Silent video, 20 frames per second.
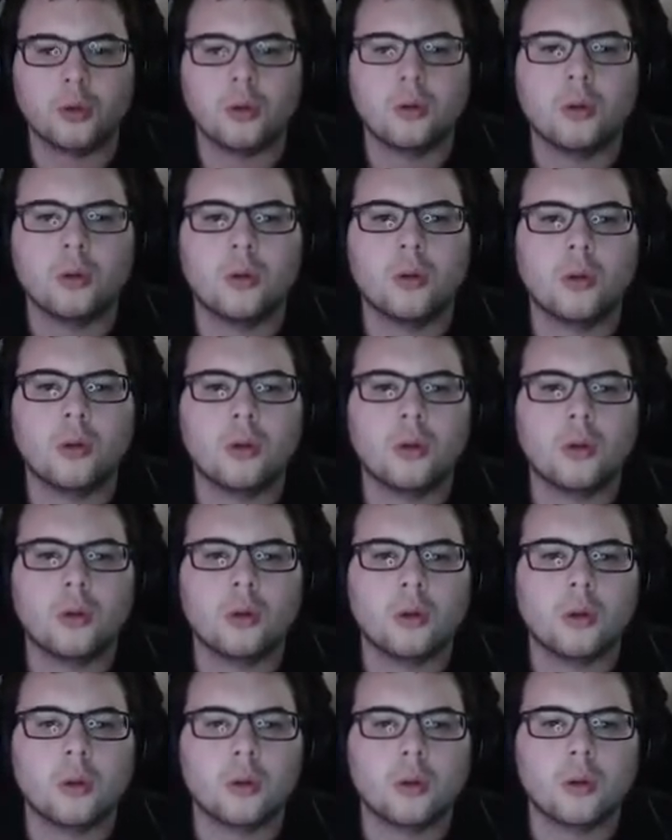
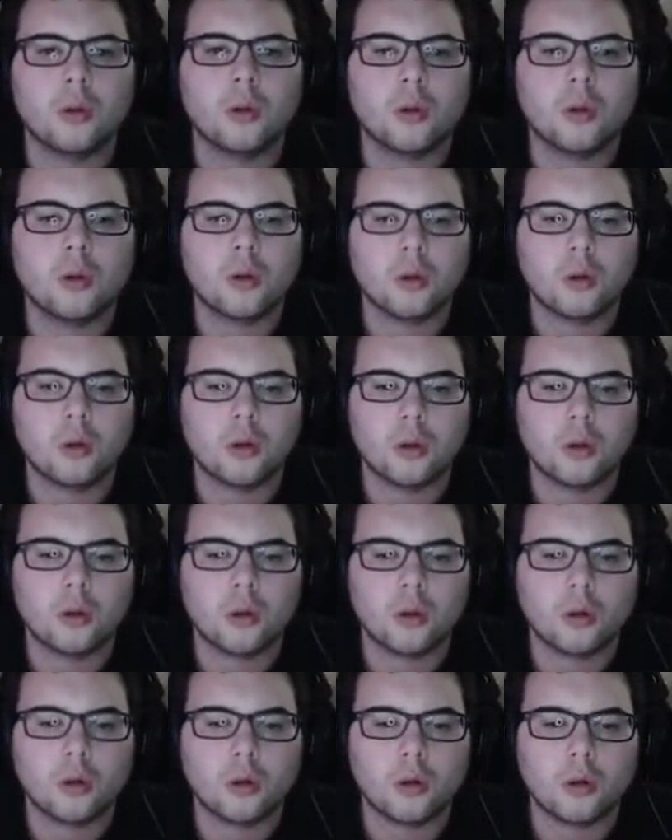
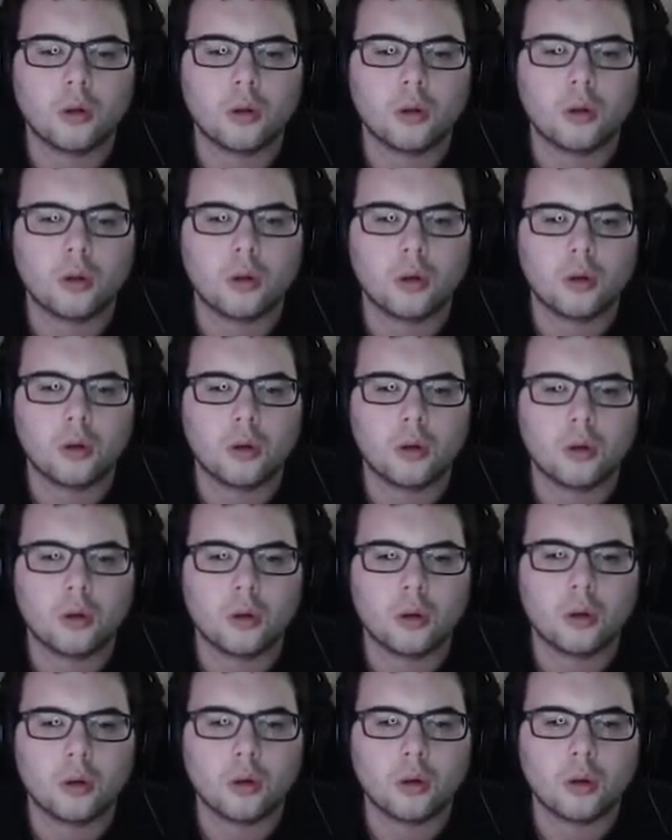
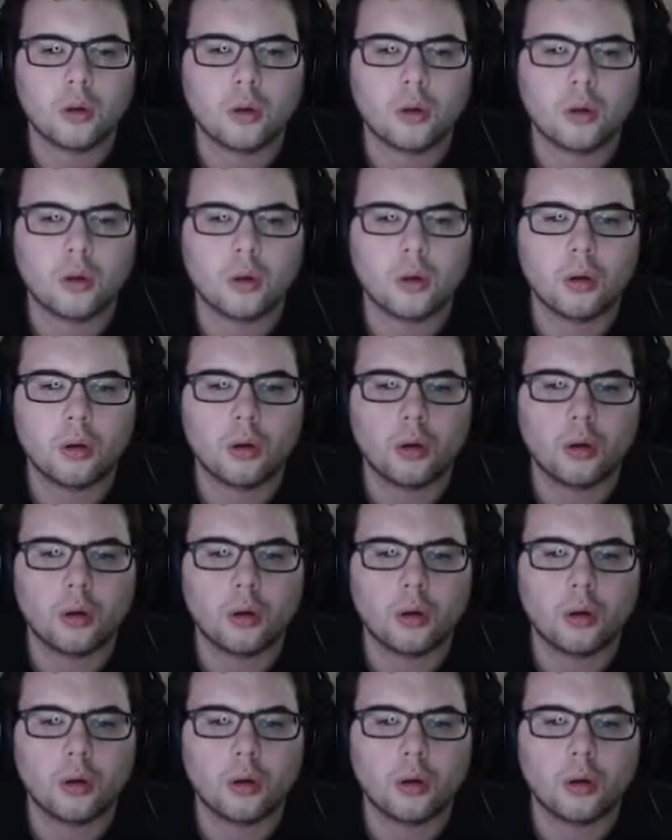(no one is talking)